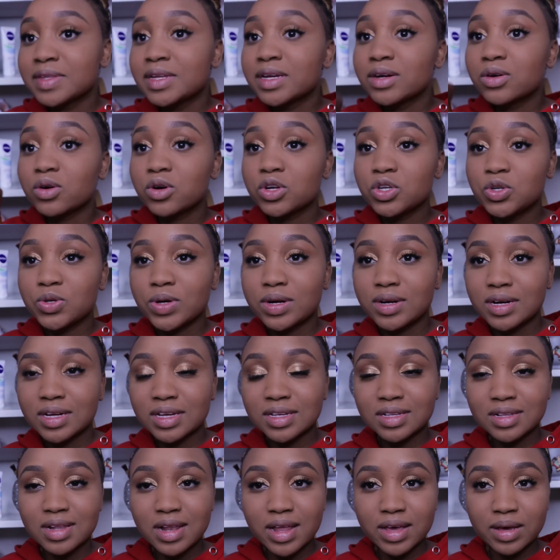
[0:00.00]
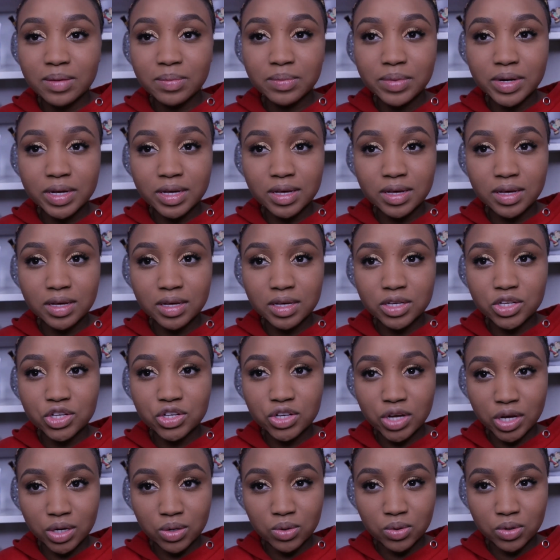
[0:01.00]
contouring is like bringing
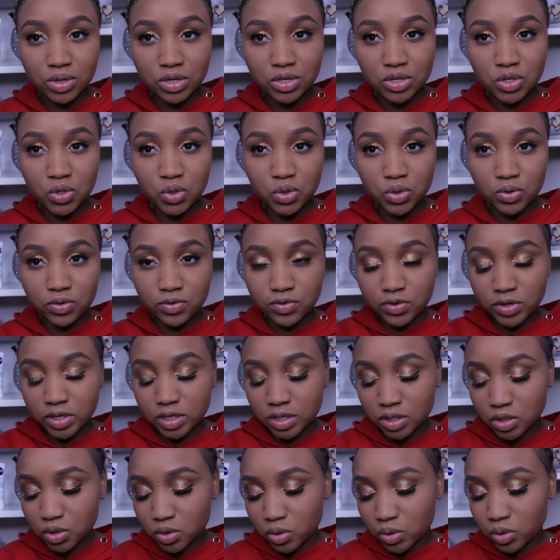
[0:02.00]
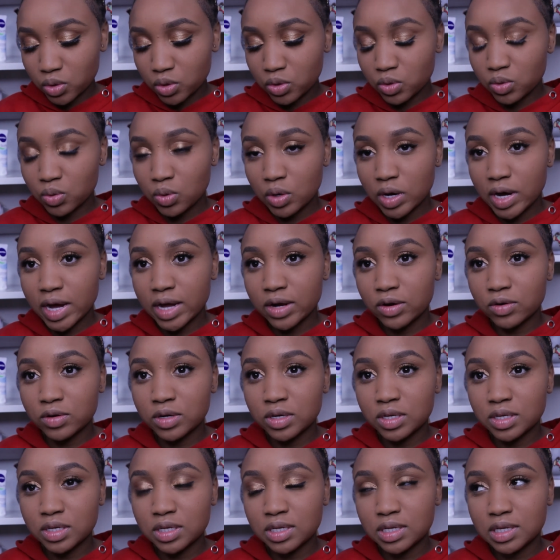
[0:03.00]
shadow into your face, so you kind of
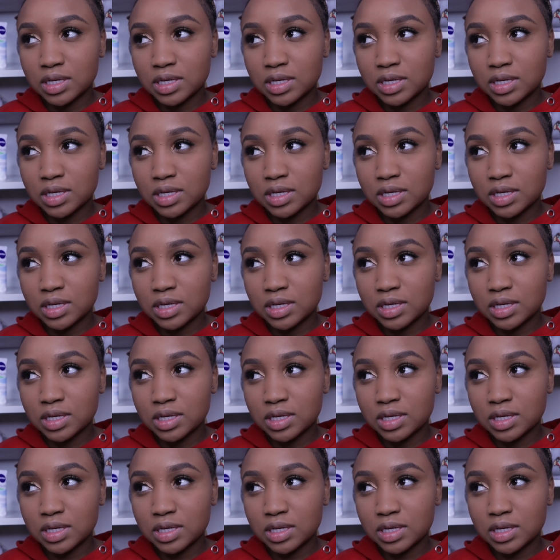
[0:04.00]
need